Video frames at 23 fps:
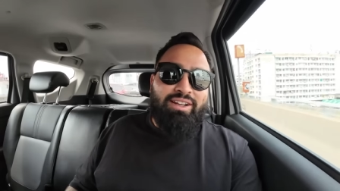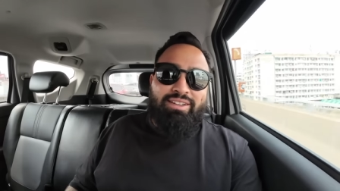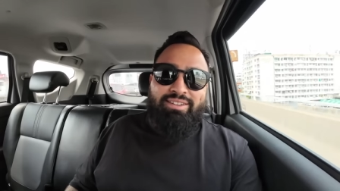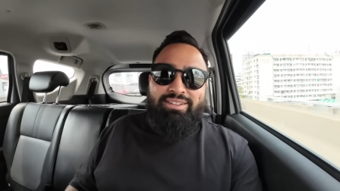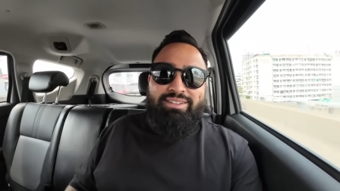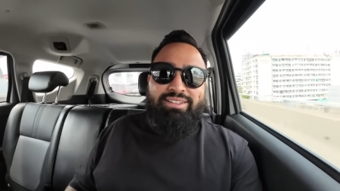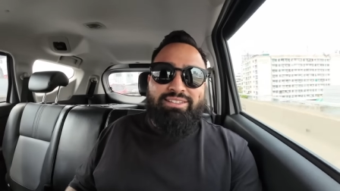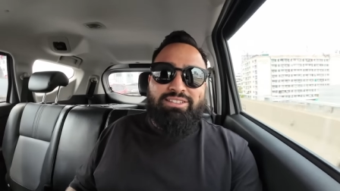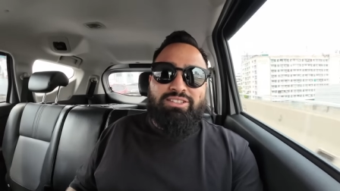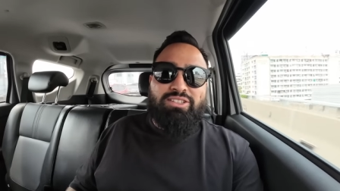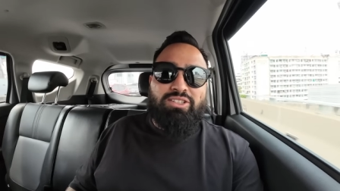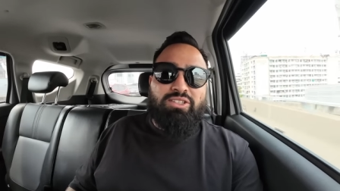I
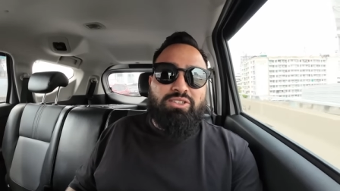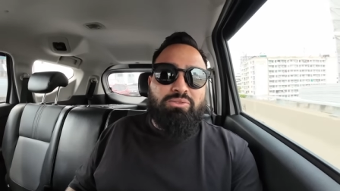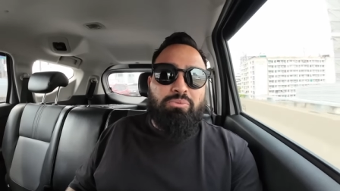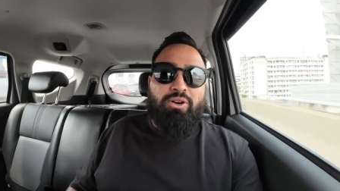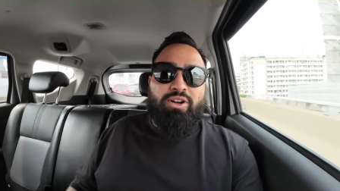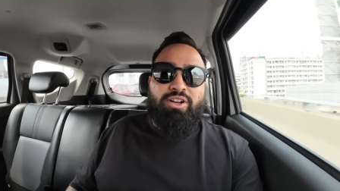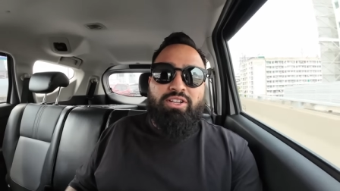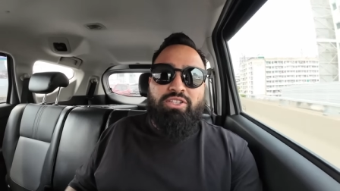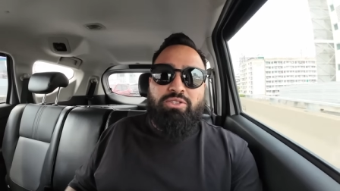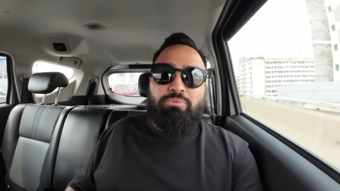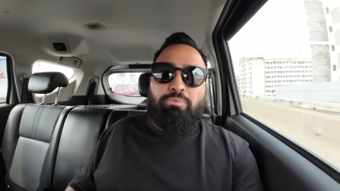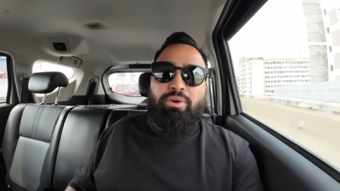think that's the
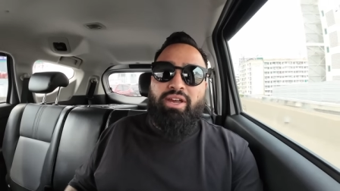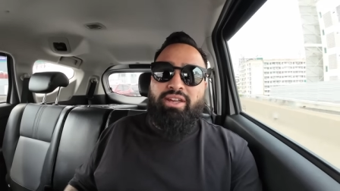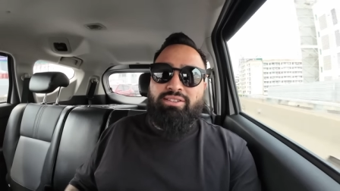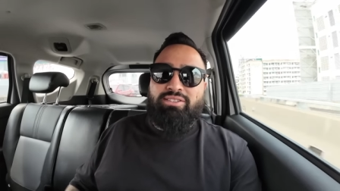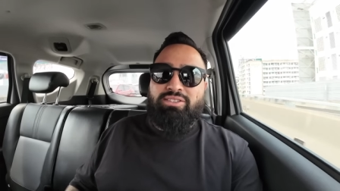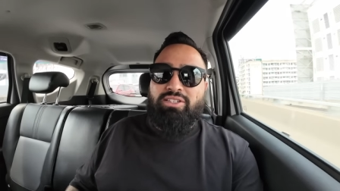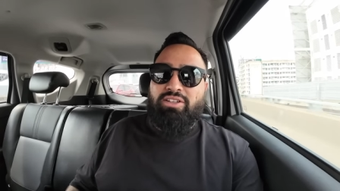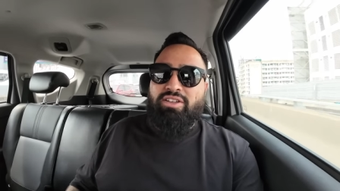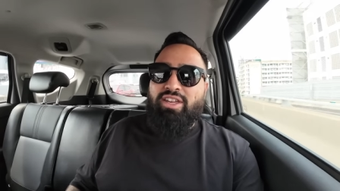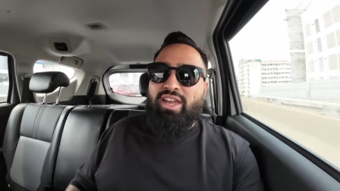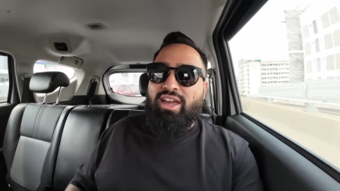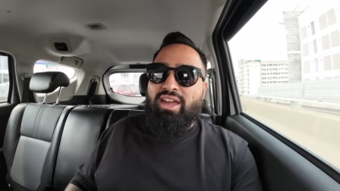smartest bet.
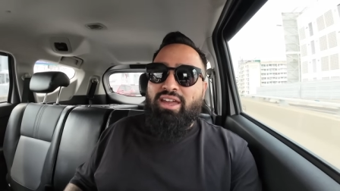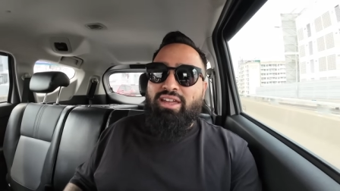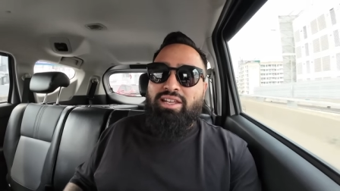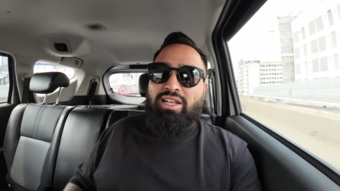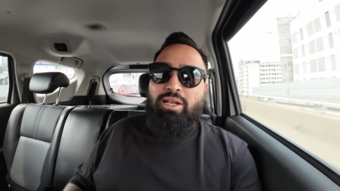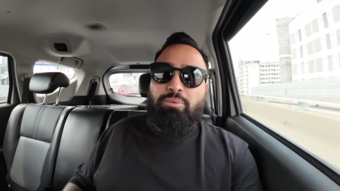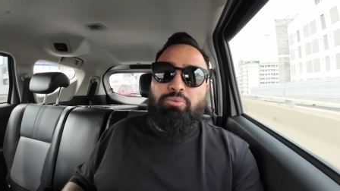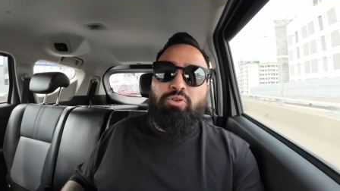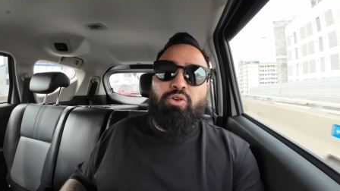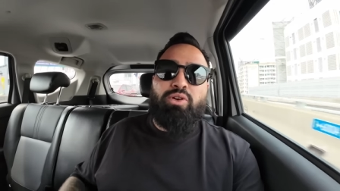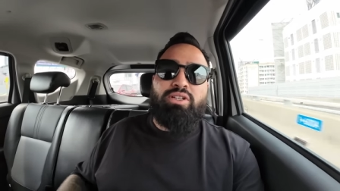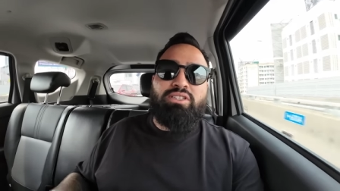So yeah, I ended
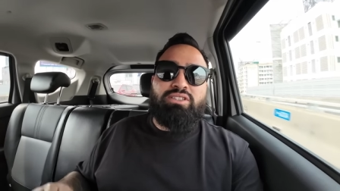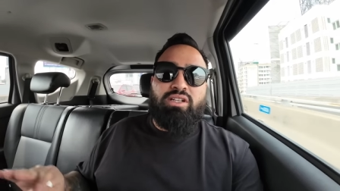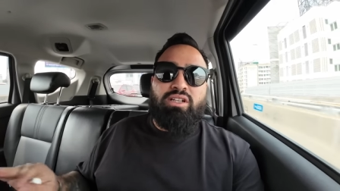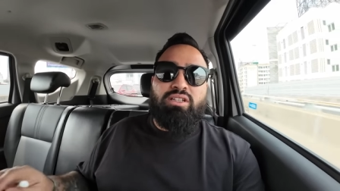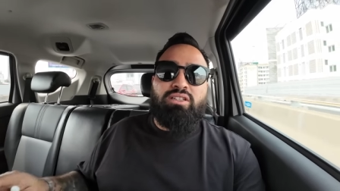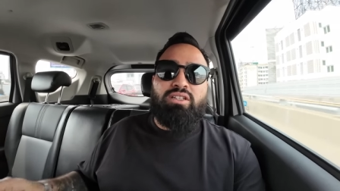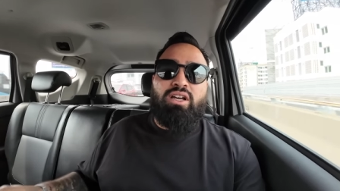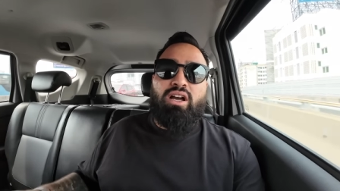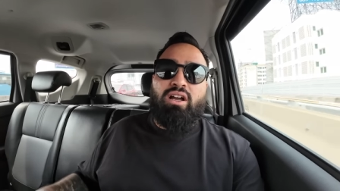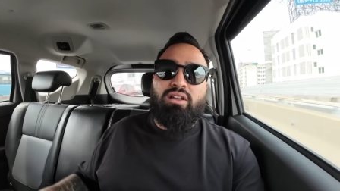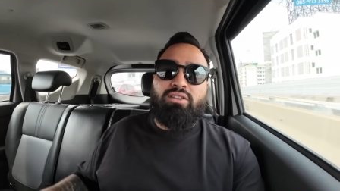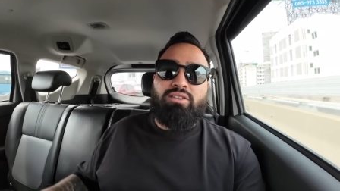up going to the
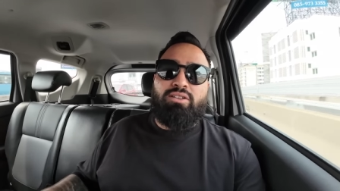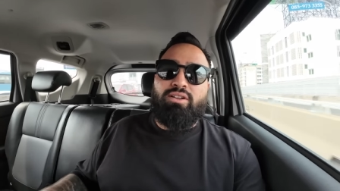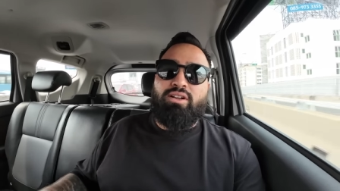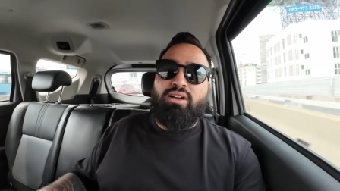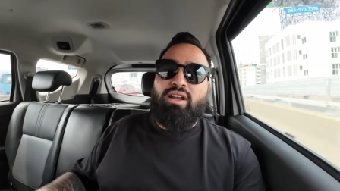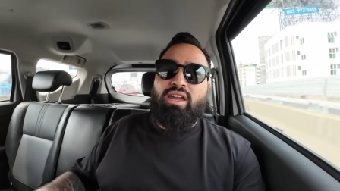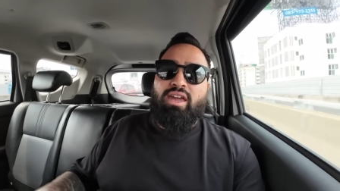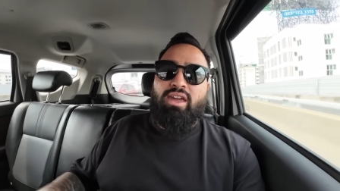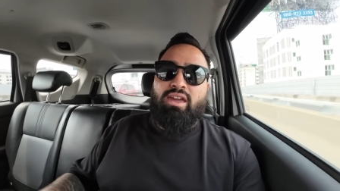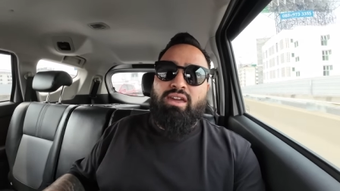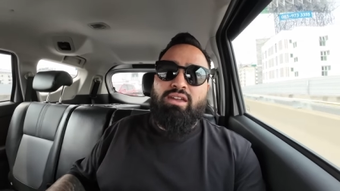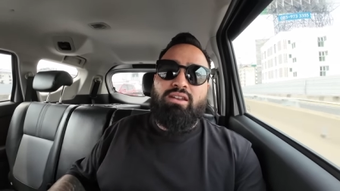doctor
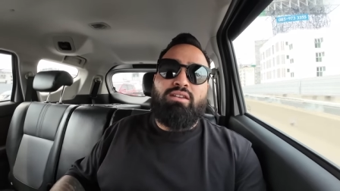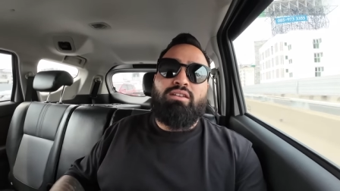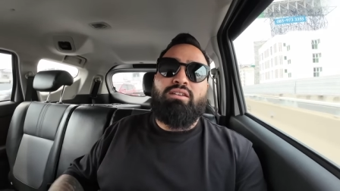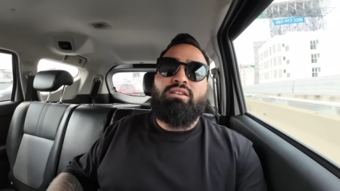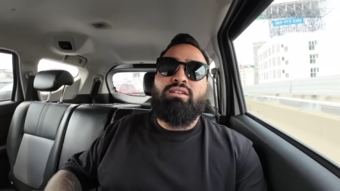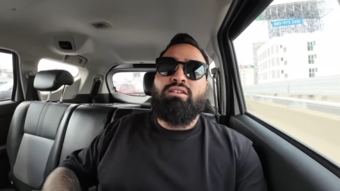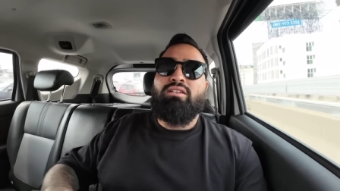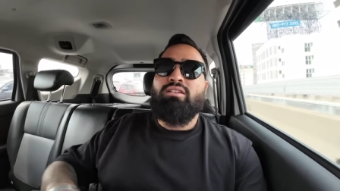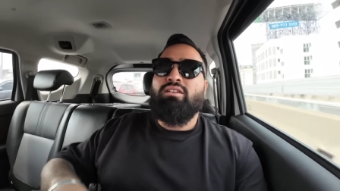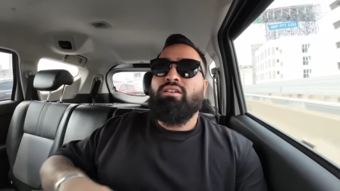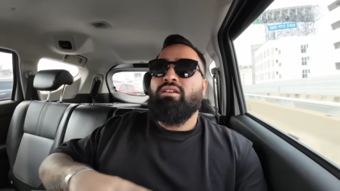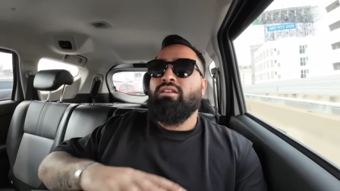and
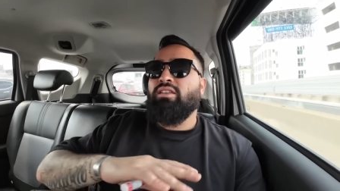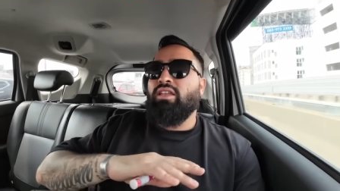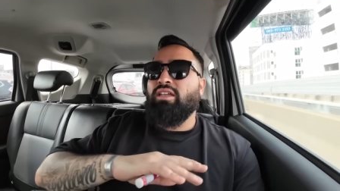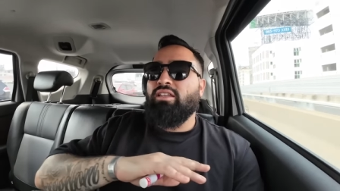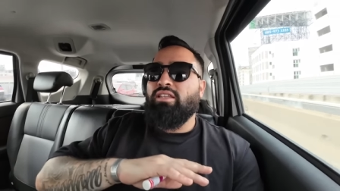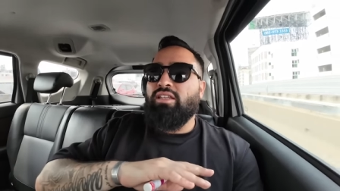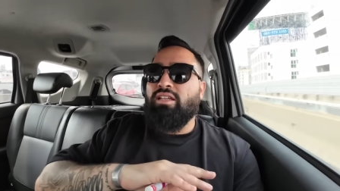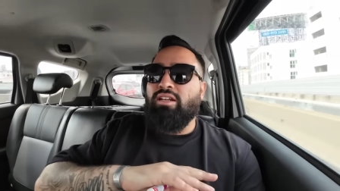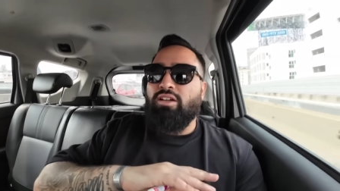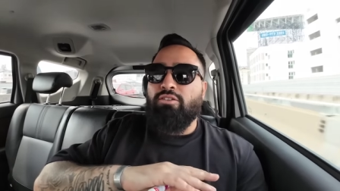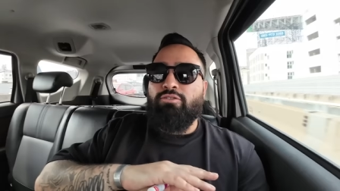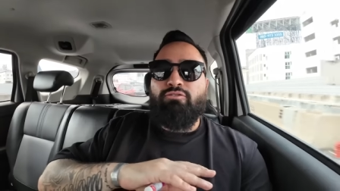they
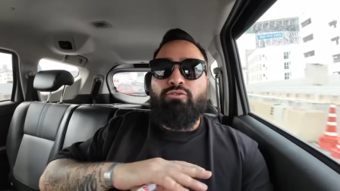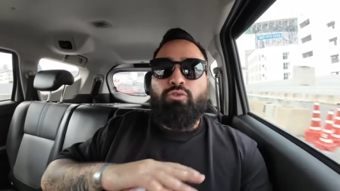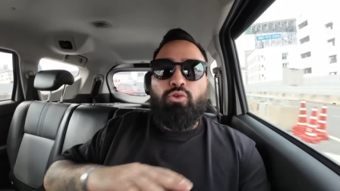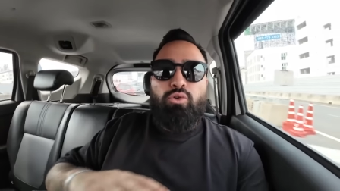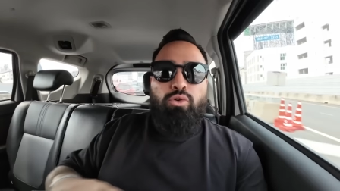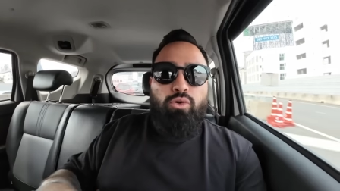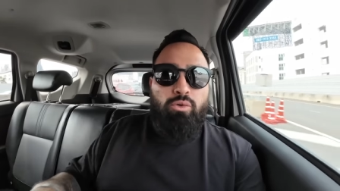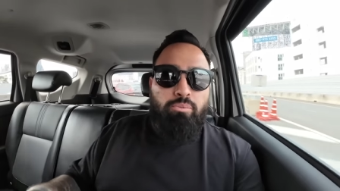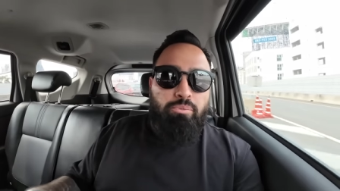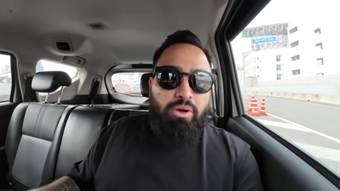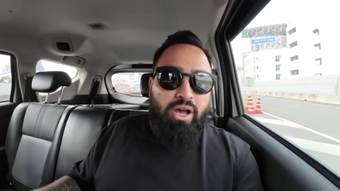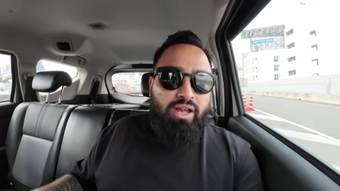did a
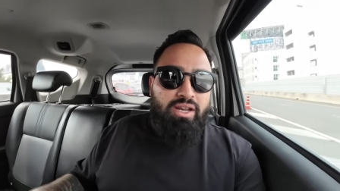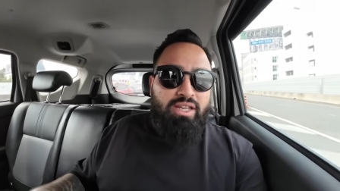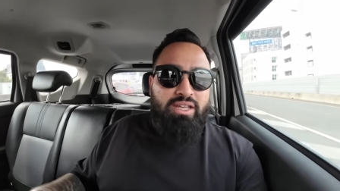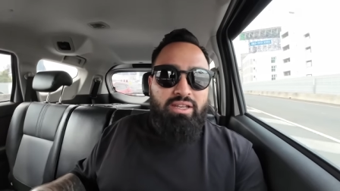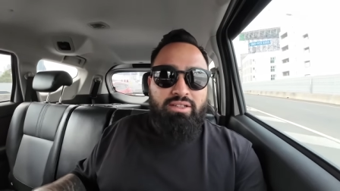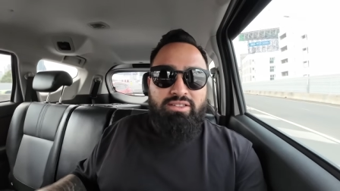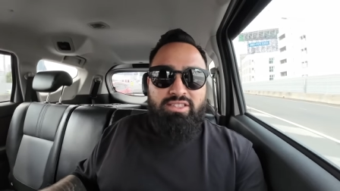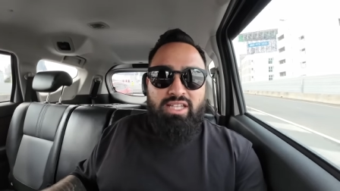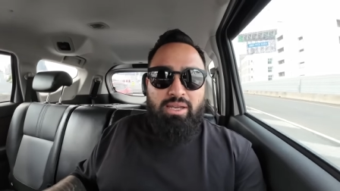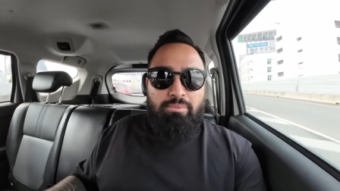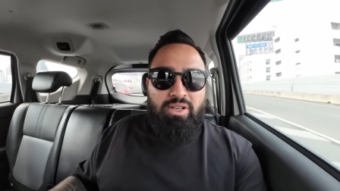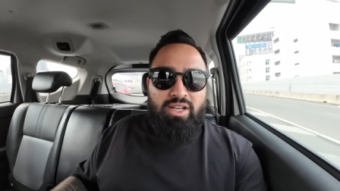full body
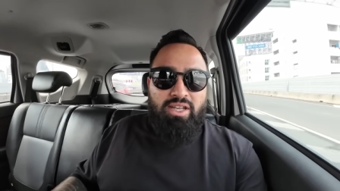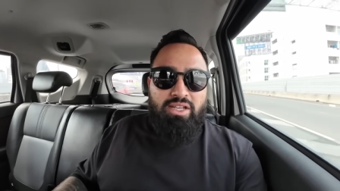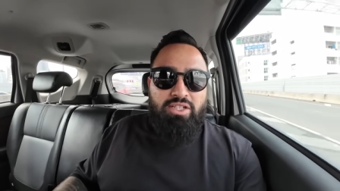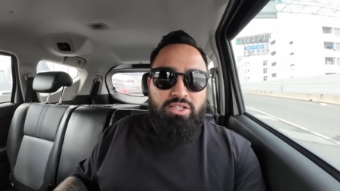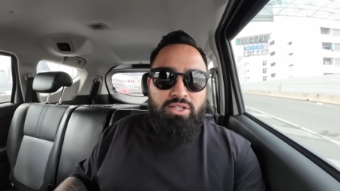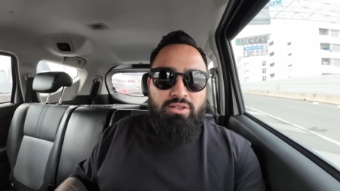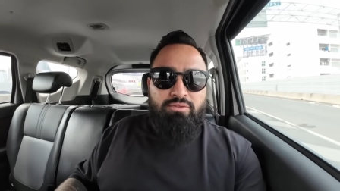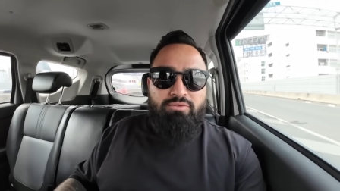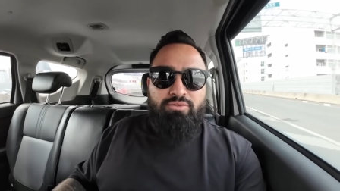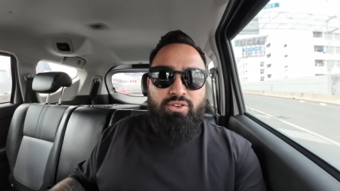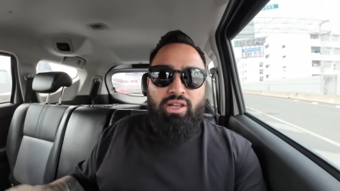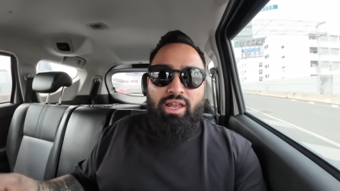
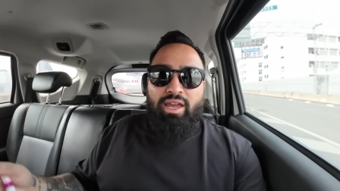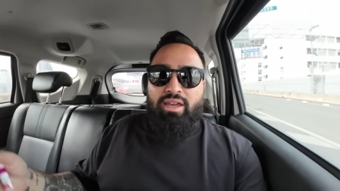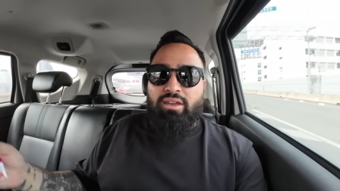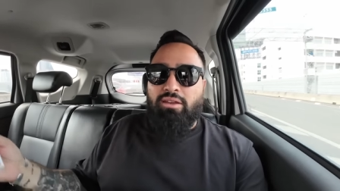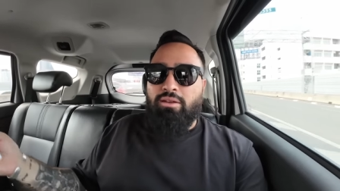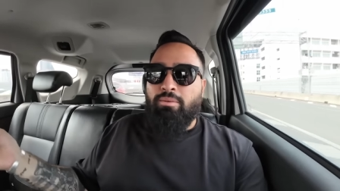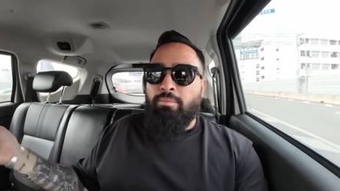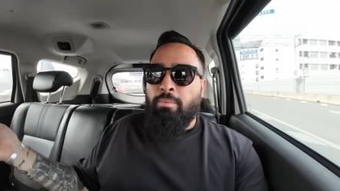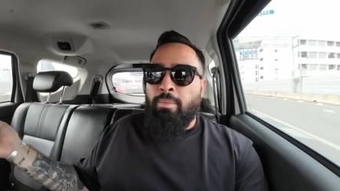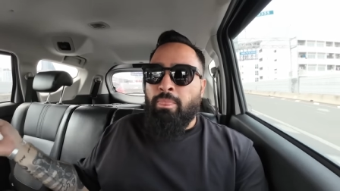examination for like